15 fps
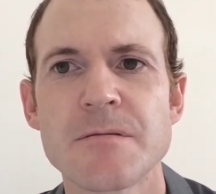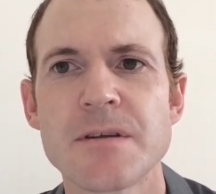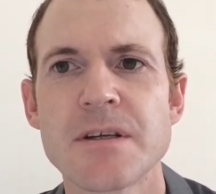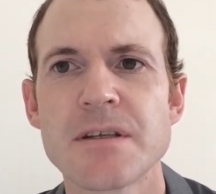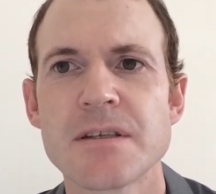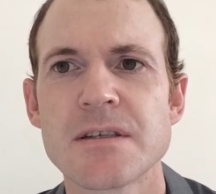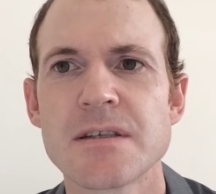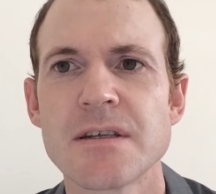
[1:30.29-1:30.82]

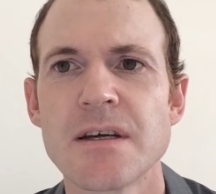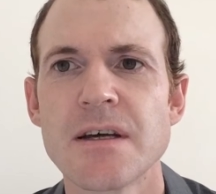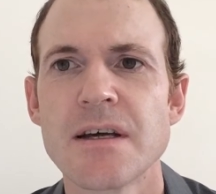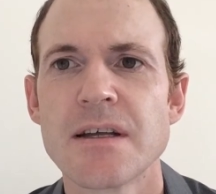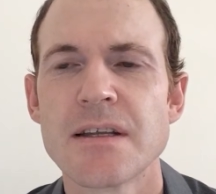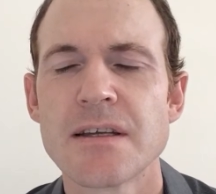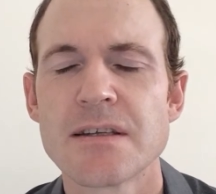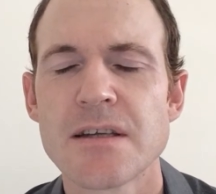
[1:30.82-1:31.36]
this
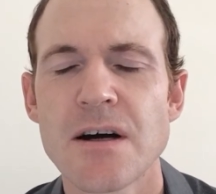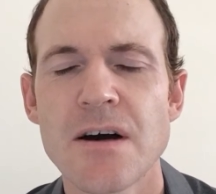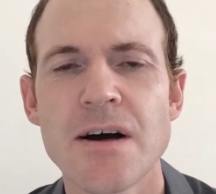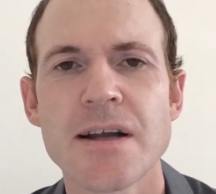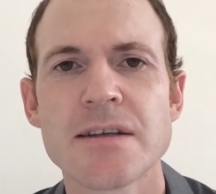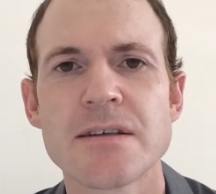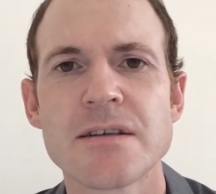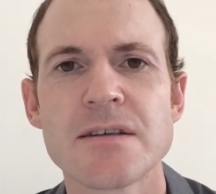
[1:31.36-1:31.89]

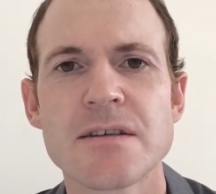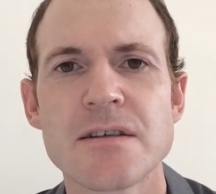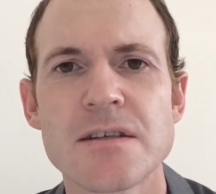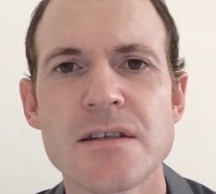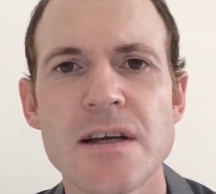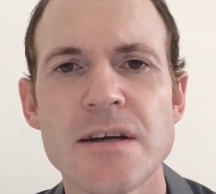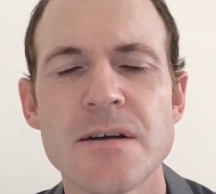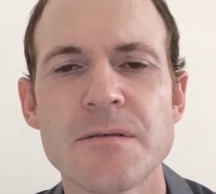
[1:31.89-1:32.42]
heightened
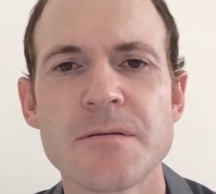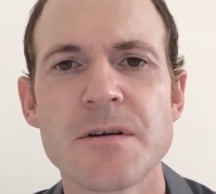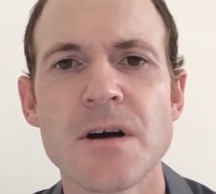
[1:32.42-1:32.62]
state of